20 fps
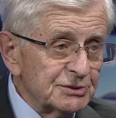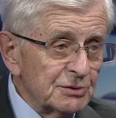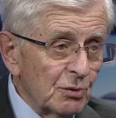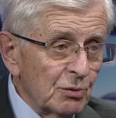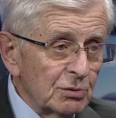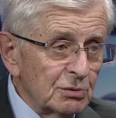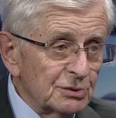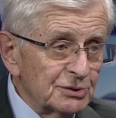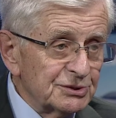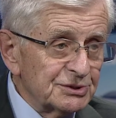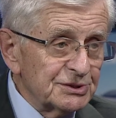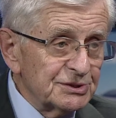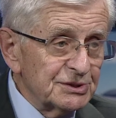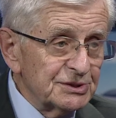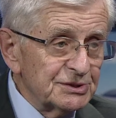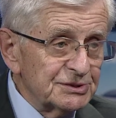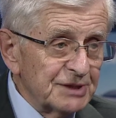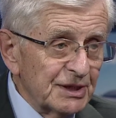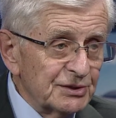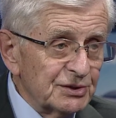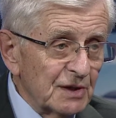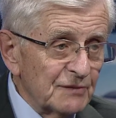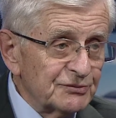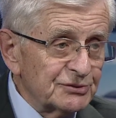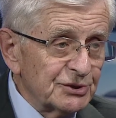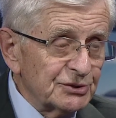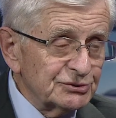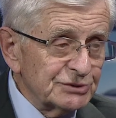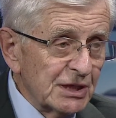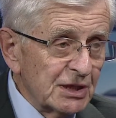all sent off
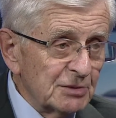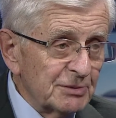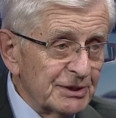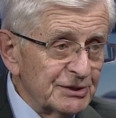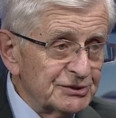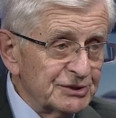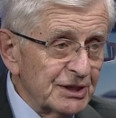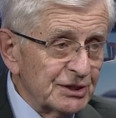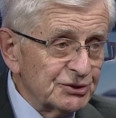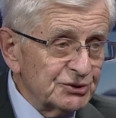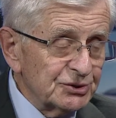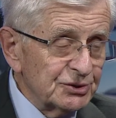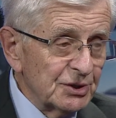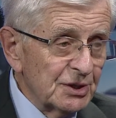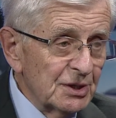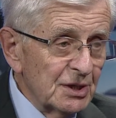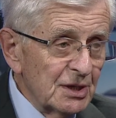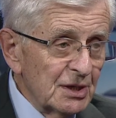to the railway station,